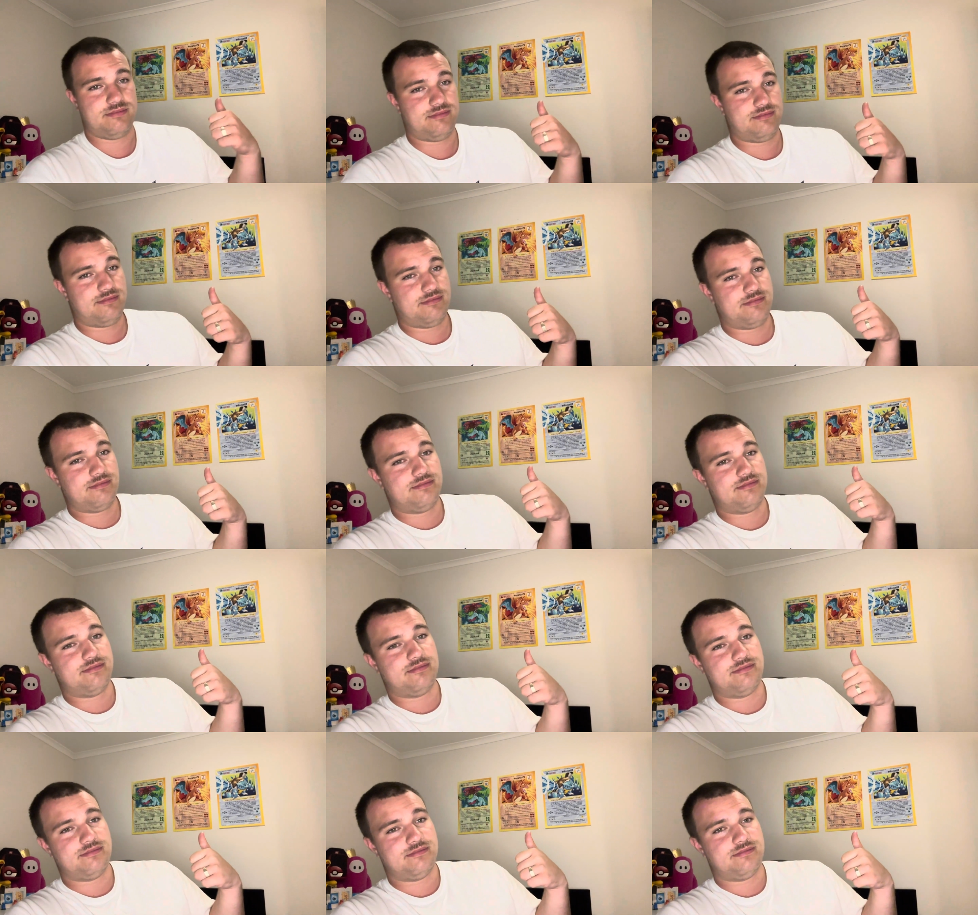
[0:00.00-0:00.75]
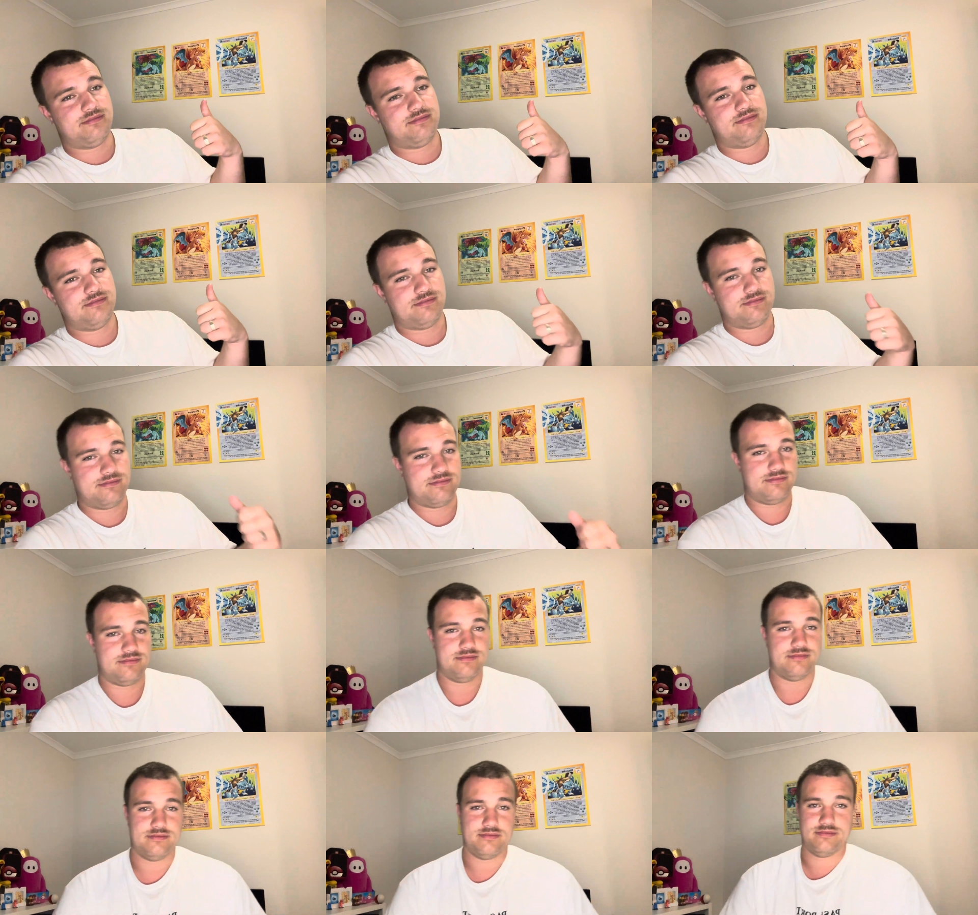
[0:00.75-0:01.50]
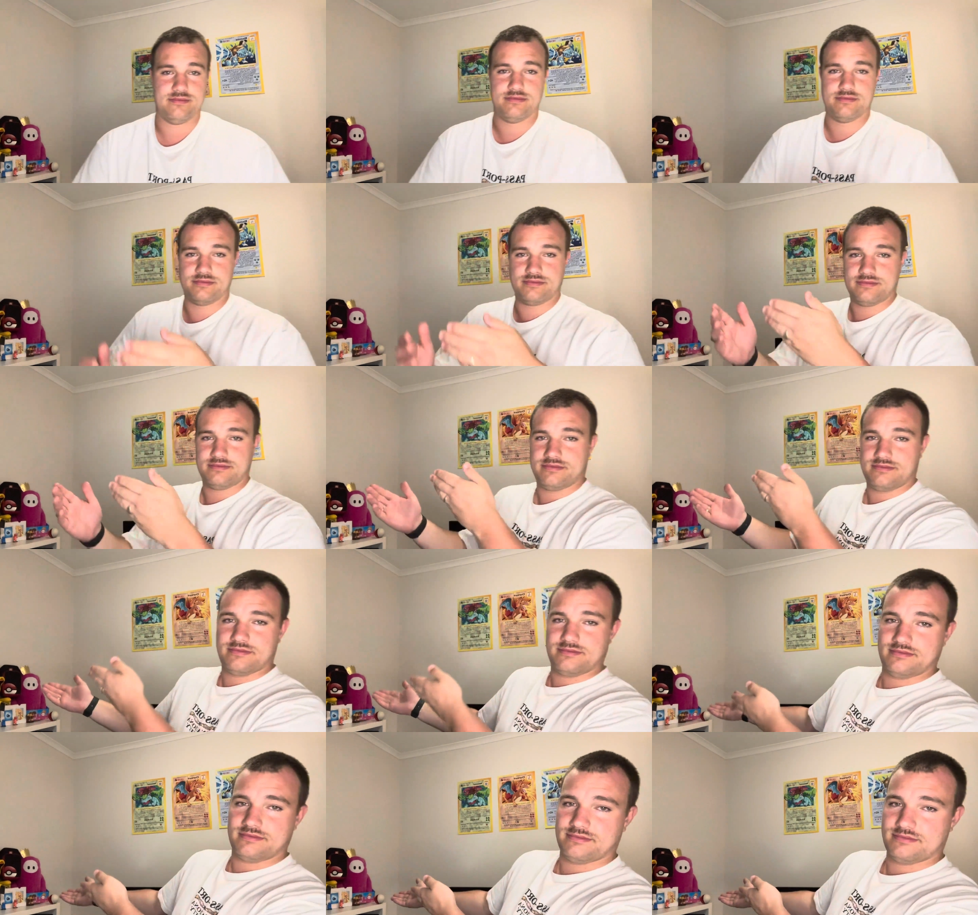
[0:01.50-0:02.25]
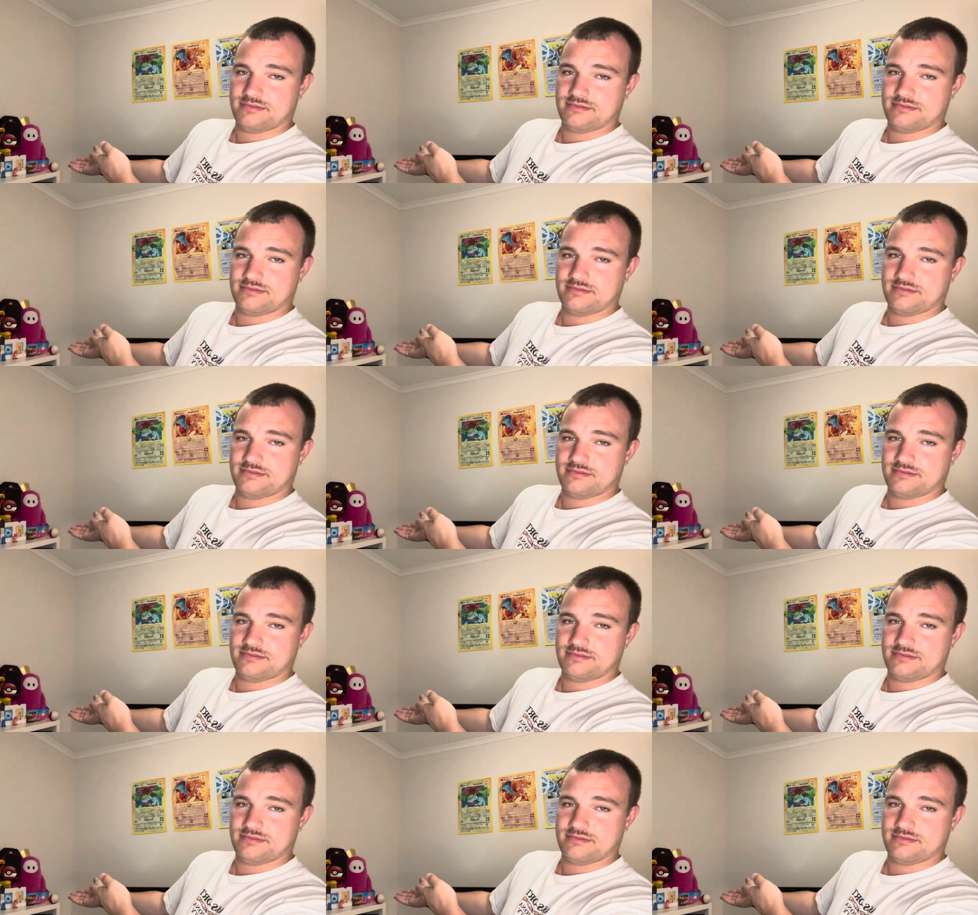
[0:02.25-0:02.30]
(no one is talking)